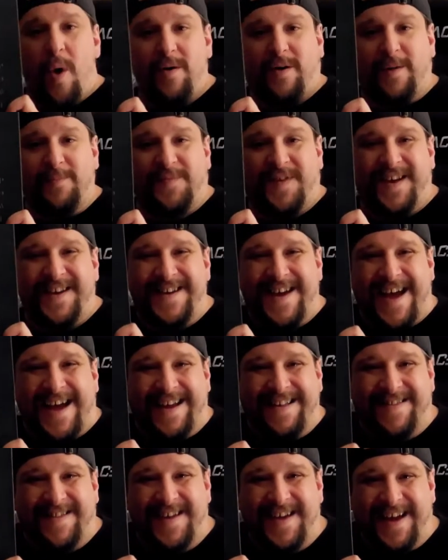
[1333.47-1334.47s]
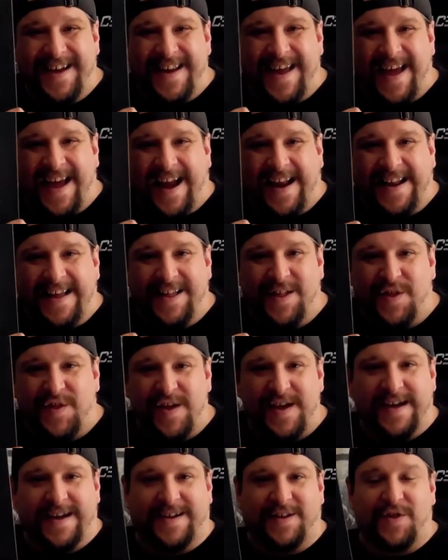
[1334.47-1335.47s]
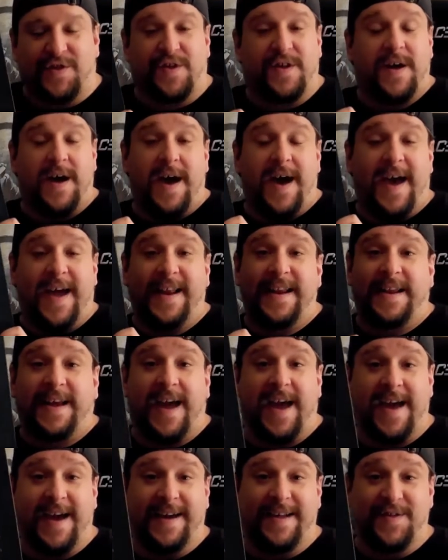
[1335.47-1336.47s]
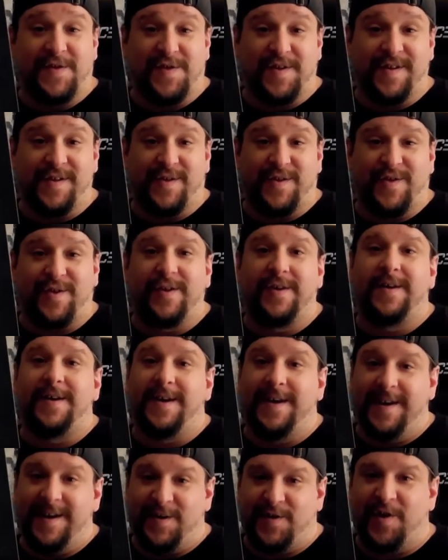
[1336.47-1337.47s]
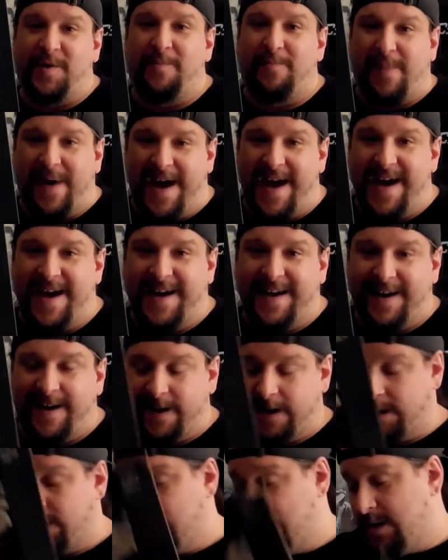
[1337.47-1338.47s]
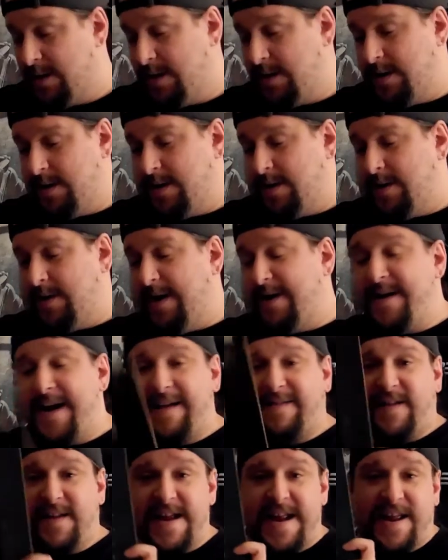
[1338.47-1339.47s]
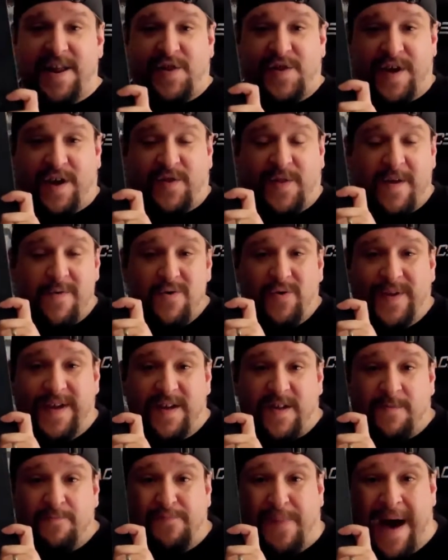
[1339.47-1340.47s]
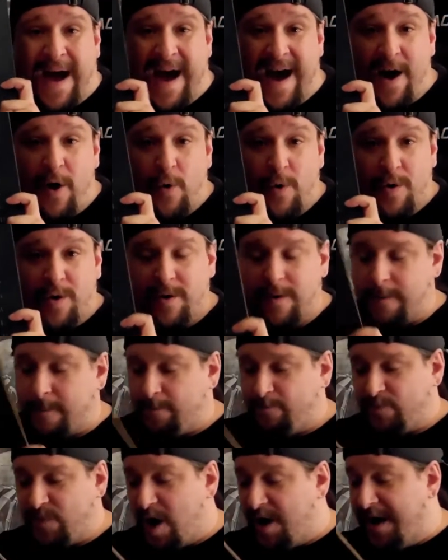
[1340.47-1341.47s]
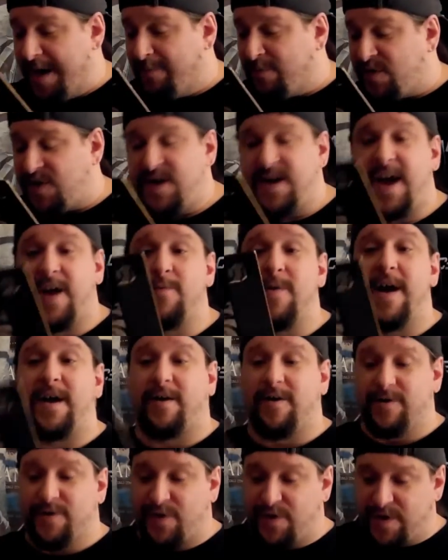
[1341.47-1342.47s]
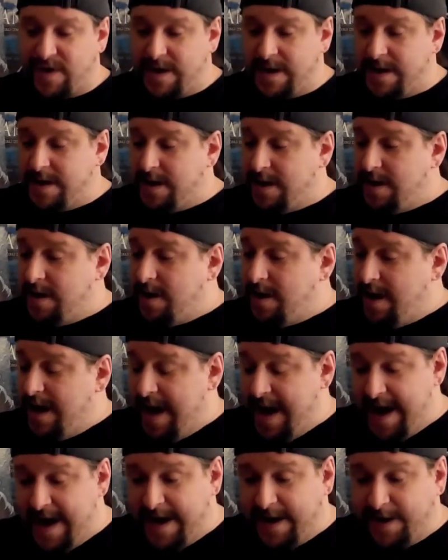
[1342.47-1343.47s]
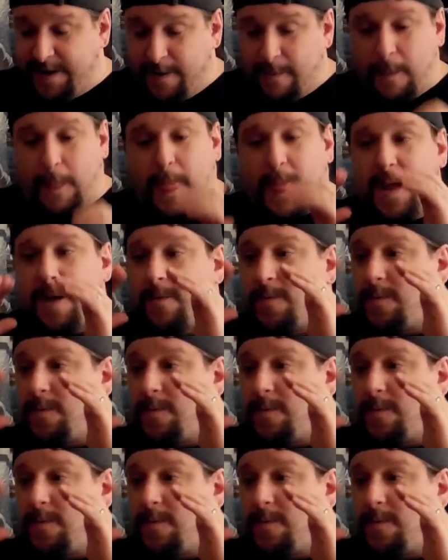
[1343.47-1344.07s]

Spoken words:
Welcome to 1986, and Kansas is a band. In 1986, they released Power on MCA Records. And